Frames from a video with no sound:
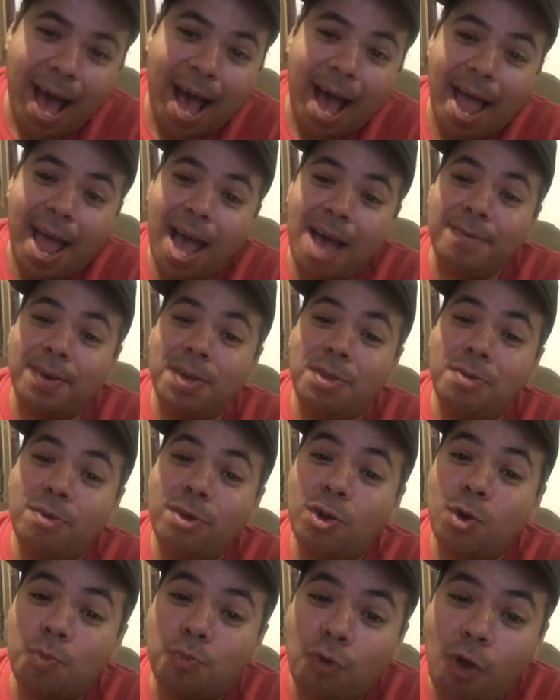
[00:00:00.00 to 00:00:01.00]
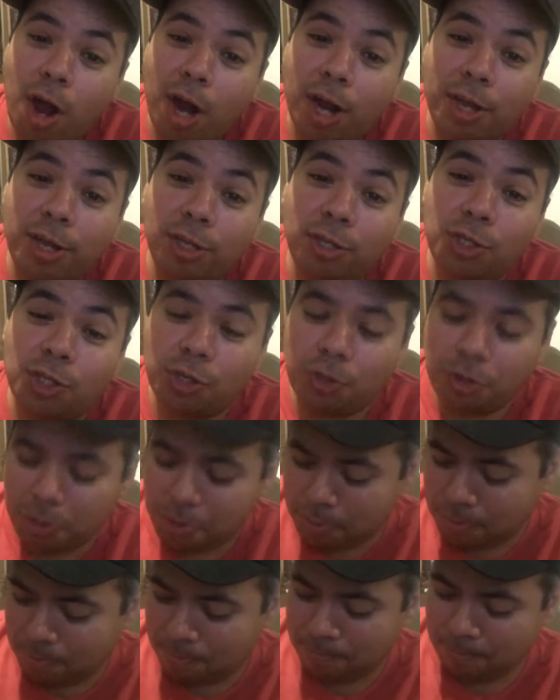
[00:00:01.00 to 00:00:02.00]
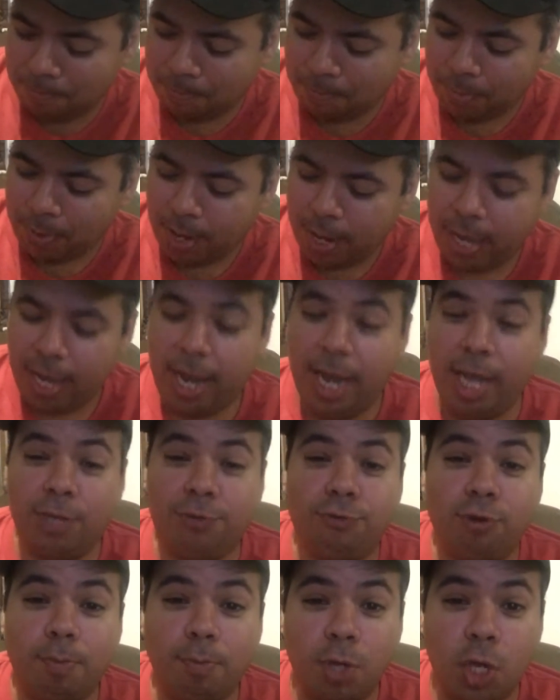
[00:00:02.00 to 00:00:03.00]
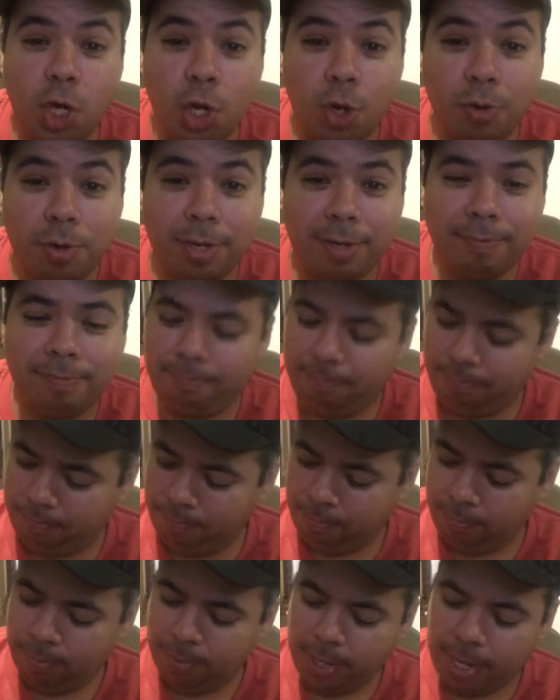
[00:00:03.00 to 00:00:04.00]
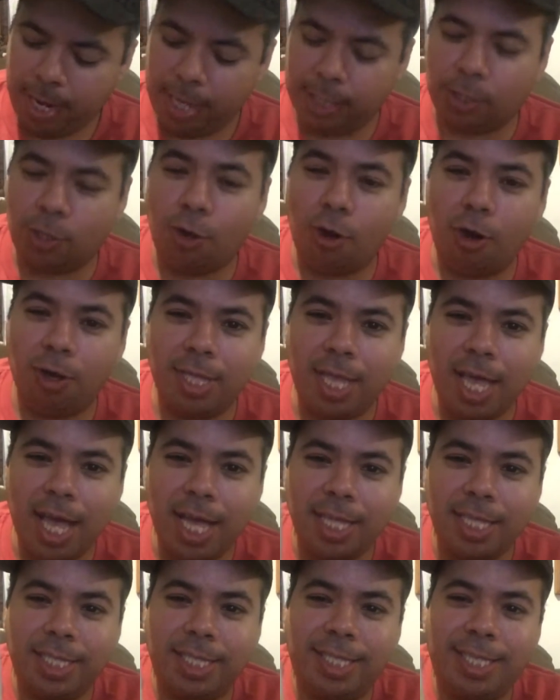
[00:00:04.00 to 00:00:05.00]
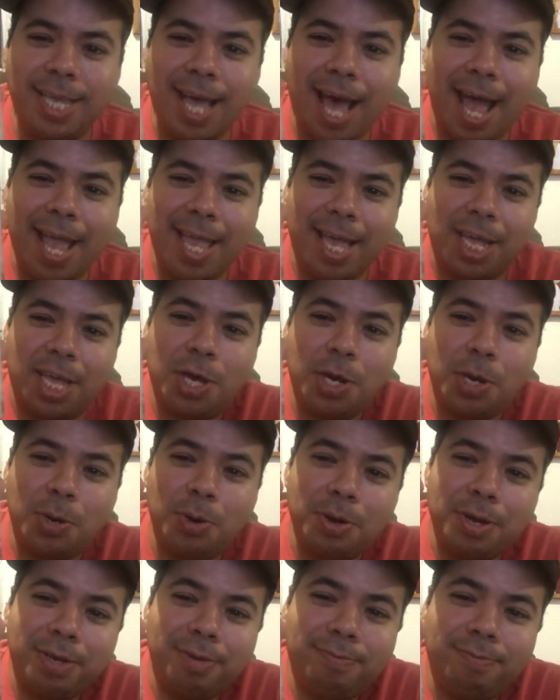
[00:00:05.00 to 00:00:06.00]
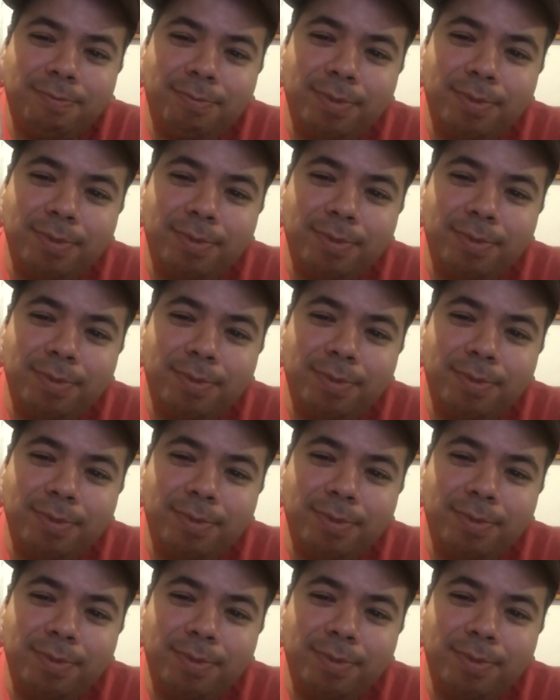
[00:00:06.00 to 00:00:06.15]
I have a new little product here to show you. It's from Coke. It's called Diet Coke.